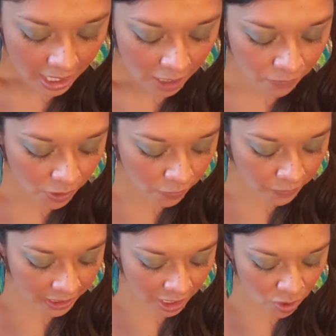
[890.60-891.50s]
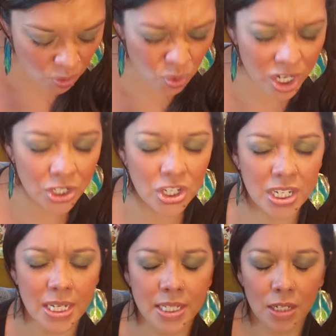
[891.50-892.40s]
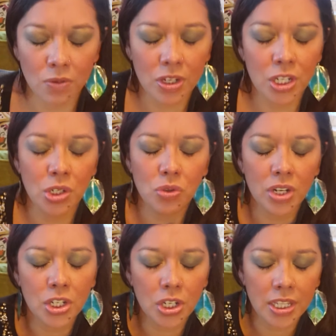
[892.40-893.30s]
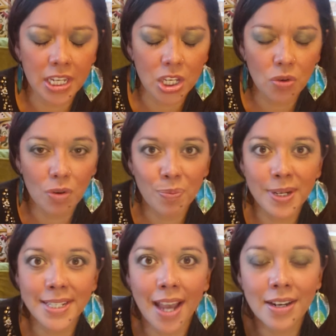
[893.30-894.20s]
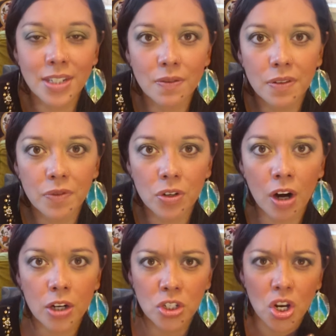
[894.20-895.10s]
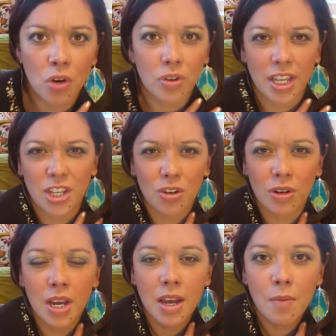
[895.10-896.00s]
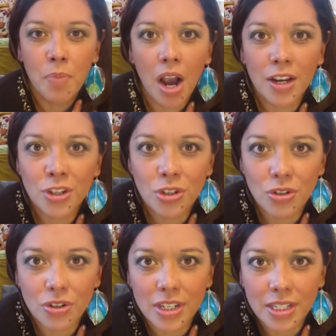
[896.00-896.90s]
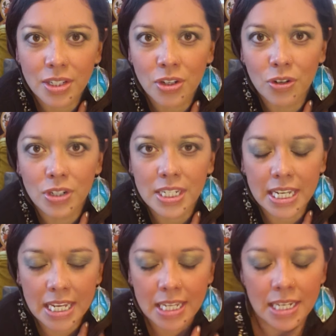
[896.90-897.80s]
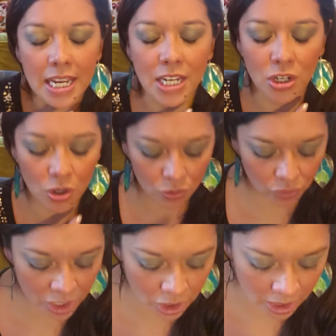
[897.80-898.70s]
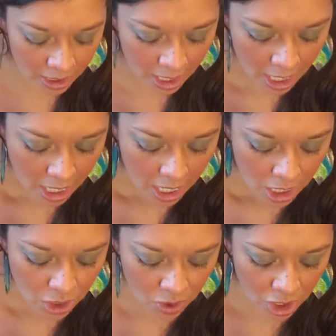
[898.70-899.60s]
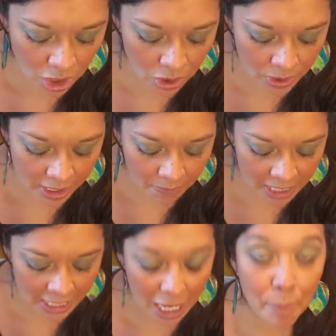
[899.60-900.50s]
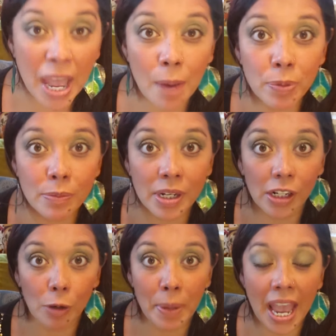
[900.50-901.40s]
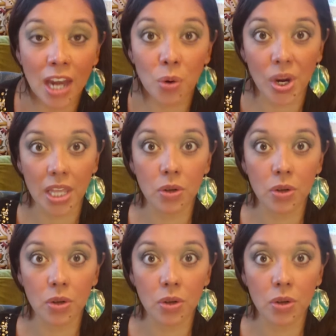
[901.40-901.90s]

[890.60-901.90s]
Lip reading: If you're feeling rigidness and restriction, like you are protective of your heart chakra, like your posture is turned in and you're rigid, you can use something like peppermint or panaway.